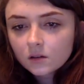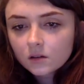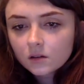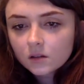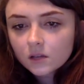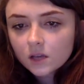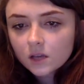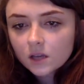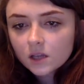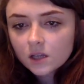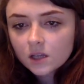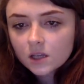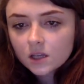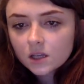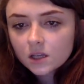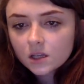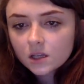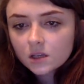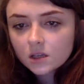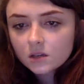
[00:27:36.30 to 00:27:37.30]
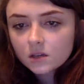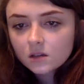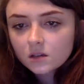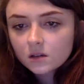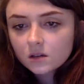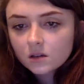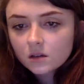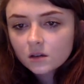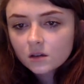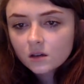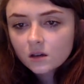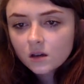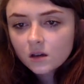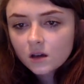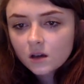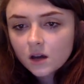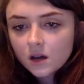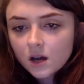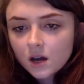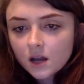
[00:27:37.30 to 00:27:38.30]
Katie,
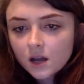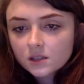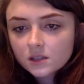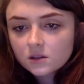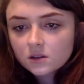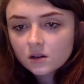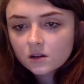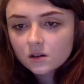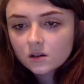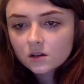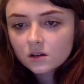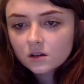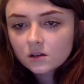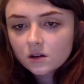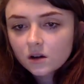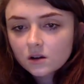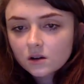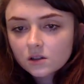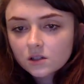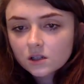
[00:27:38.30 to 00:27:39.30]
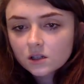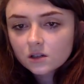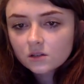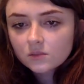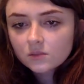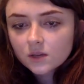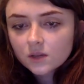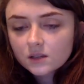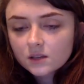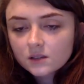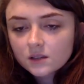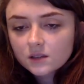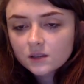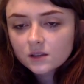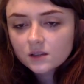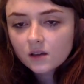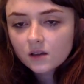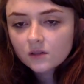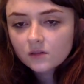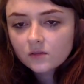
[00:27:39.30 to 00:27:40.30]
I started an art channel
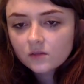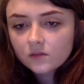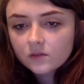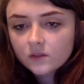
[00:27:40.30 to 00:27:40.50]
myself.